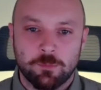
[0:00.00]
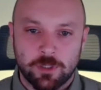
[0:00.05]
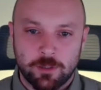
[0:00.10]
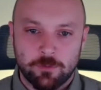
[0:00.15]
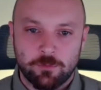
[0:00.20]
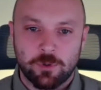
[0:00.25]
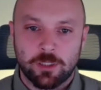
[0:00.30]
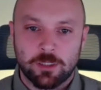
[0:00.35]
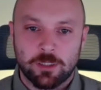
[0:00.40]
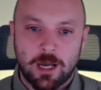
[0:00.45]
but
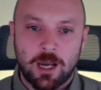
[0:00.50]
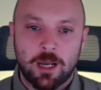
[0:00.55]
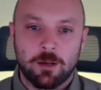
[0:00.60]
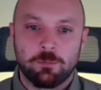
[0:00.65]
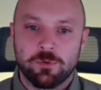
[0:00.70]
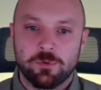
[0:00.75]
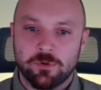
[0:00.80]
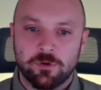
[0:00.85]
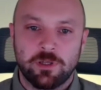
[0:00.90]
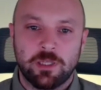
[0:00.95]
it went
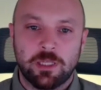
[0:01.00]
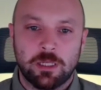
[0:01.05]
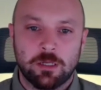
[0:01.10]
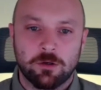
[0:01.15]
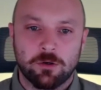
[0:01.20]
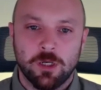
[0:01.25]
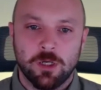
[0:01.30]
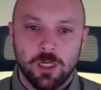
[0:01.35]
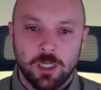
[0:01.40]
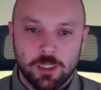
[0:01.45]
hyper
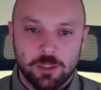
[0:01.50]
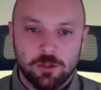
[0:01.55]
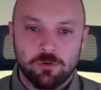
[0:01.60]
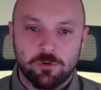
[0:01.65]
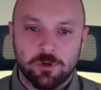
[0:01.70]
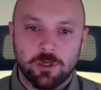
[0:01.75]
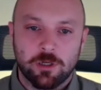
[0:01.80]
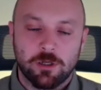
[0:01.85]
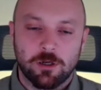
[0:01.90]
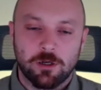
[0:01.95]
gear
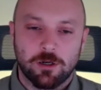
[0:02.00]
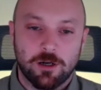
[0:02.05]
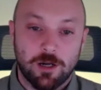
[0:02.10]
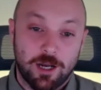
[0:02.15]
during uh,